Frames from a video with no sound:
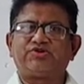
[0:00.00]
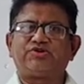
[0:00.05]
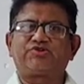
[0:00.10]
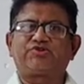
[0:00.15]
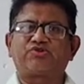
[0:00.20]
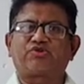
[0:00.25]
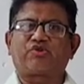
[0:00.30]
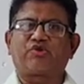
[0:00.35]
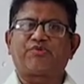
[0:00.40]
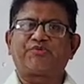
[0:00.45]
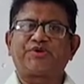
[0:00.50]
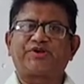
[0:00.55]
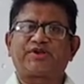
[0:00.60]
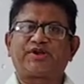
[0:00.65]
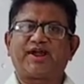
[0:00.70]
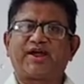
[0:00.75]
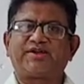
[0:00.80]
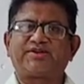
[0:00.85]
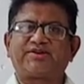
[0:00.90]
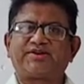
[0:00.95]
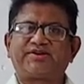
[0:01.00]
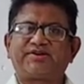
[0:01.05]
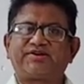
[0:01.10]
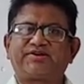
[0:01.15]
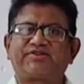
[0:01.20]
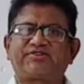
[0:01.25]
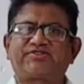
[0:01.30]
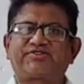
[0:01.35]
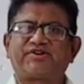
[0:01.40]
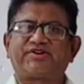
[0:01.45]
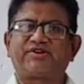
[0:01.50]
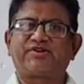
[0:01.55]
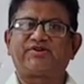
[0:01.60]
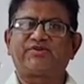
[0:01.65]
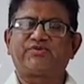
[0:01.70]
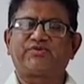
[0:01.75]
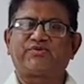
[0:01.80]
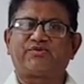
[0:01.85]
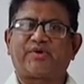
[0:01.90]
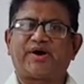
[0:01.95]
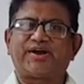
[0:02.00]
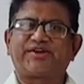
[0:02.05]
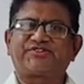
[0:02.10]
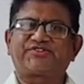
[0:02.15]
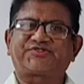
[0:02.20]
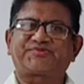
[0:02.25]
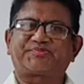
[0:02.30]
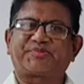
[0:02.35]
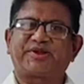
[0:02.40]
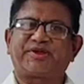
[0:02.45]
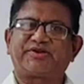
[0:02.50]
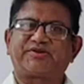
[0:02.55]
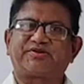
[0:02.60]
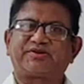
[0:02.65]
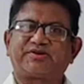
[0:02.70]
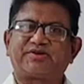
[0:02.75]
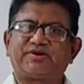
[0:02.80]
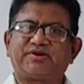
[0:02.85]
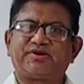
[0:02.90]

due to COVID-19, it is a widespread